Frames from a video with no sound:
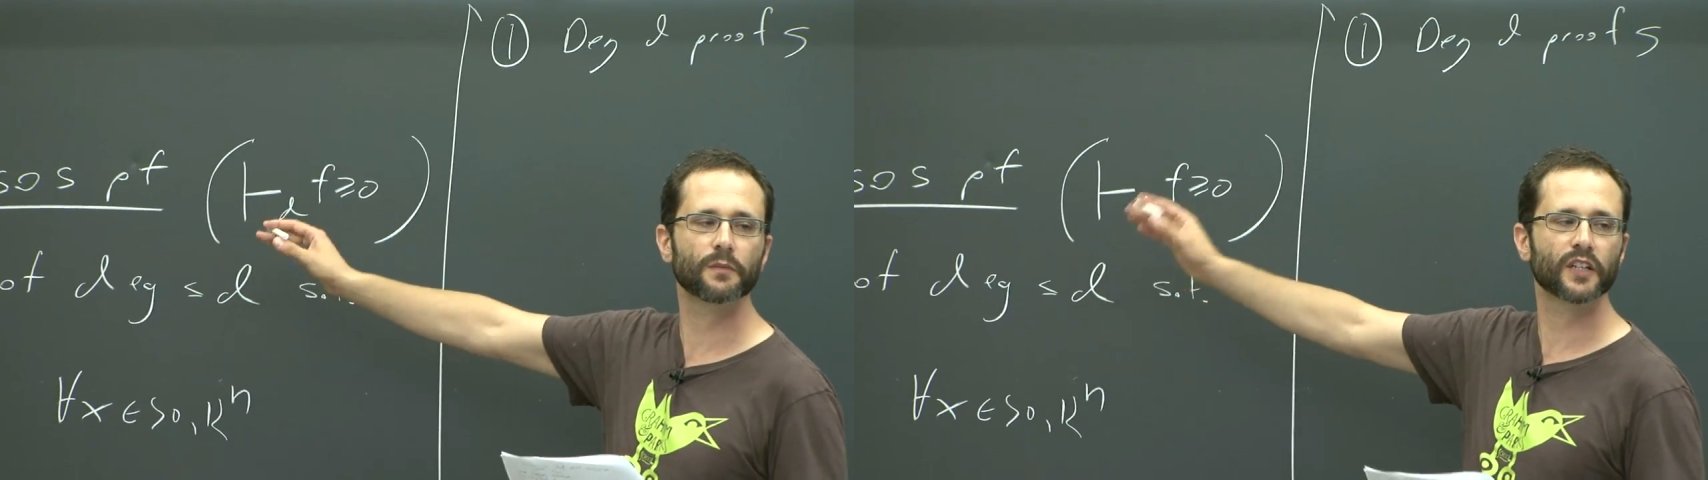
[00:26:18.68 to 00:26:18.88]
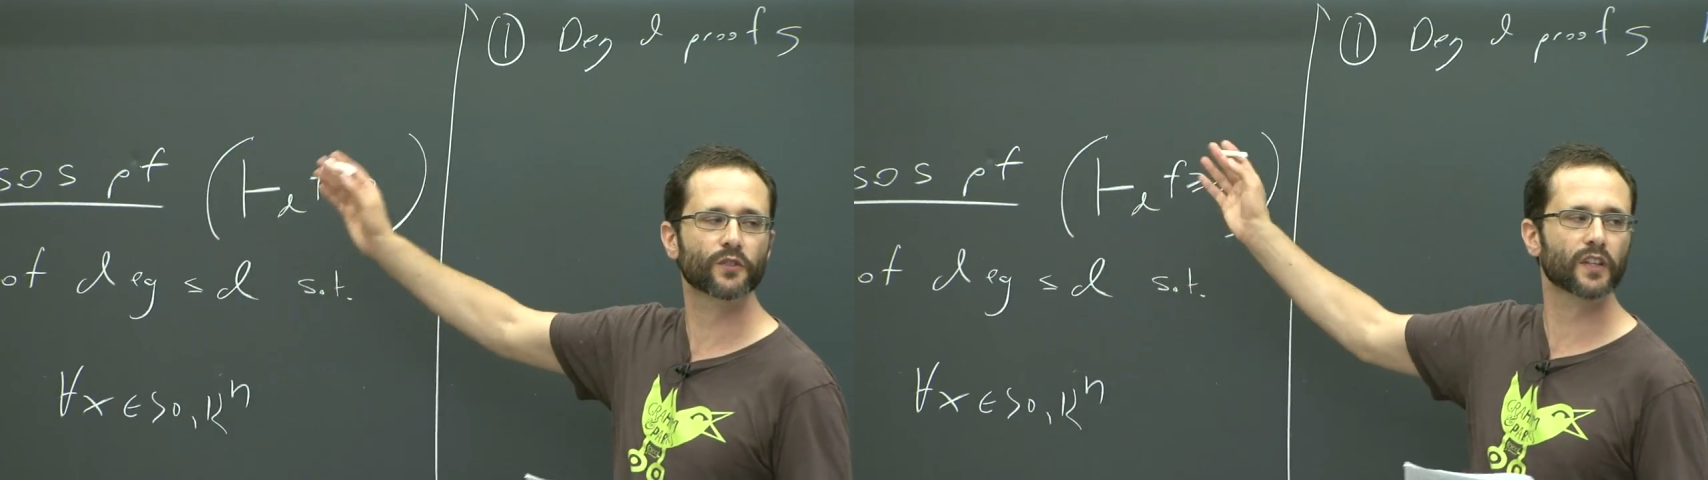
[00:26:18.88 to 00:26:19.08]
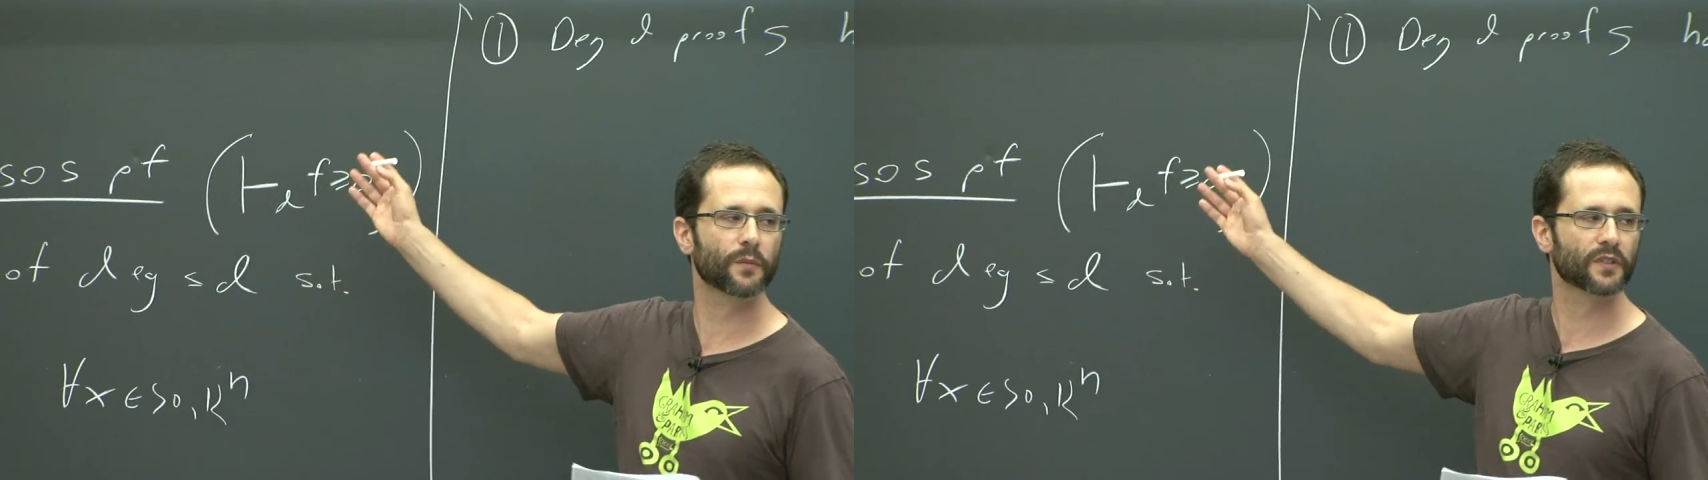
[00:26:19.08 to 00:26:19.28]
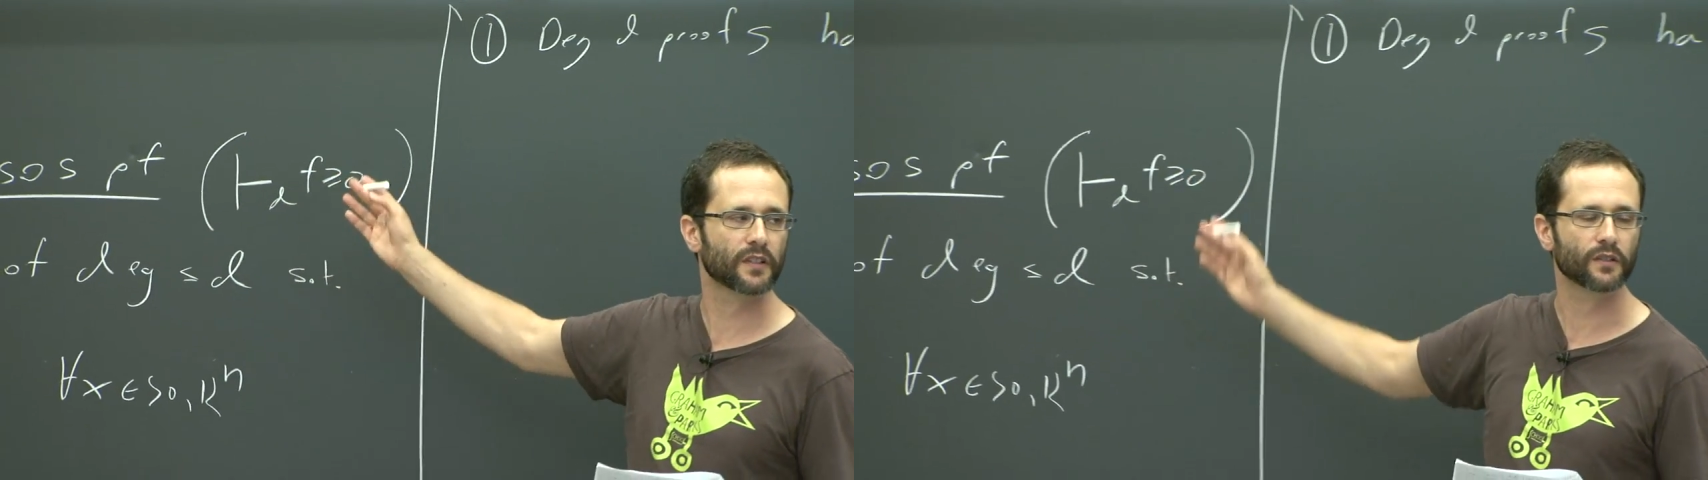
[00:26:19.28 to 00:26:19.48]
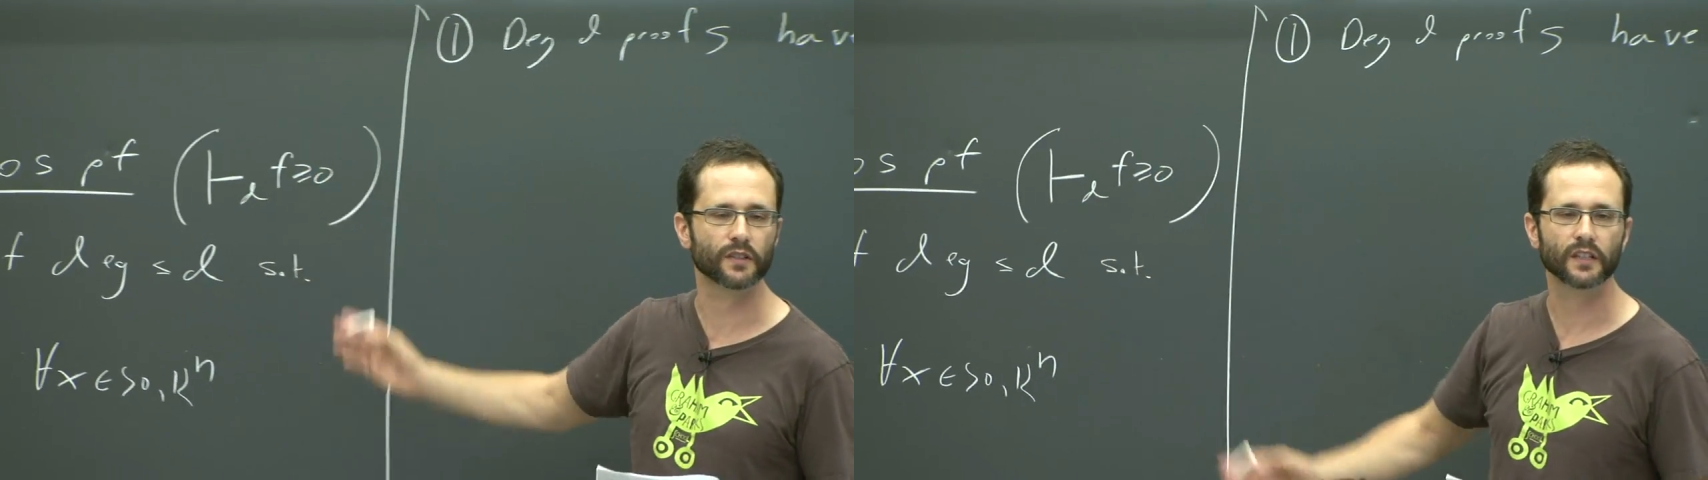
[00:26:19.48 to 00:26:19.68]
minus
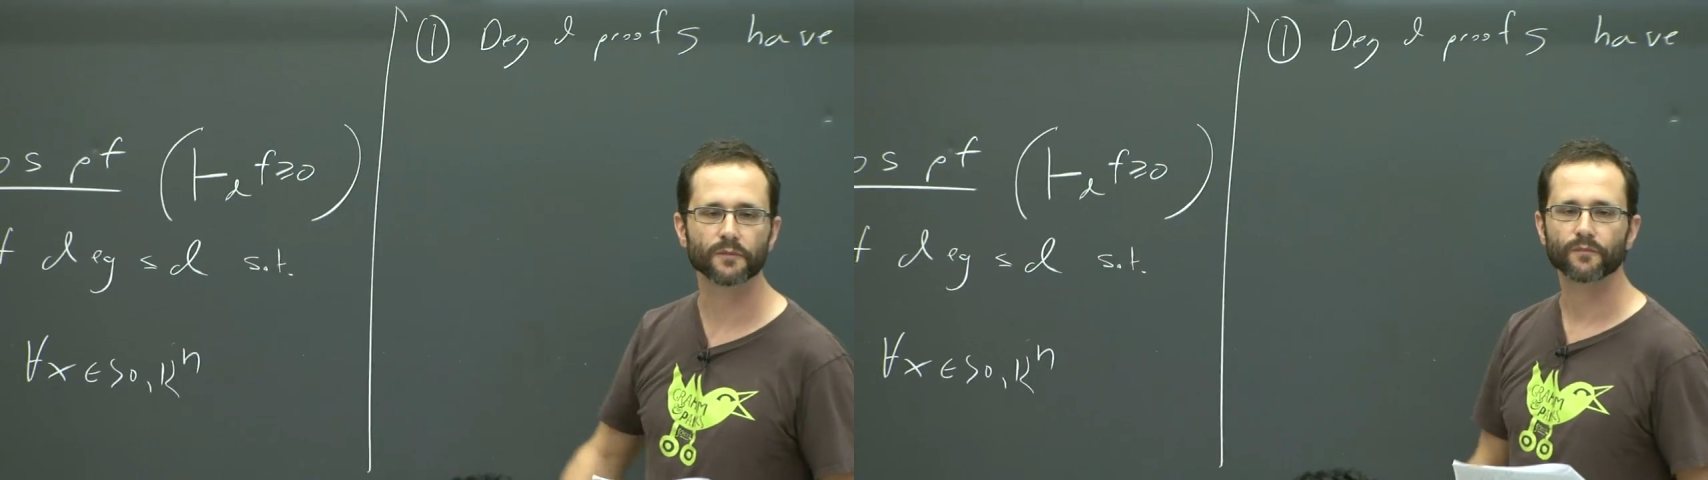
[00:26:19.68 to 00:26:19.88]
epsilon.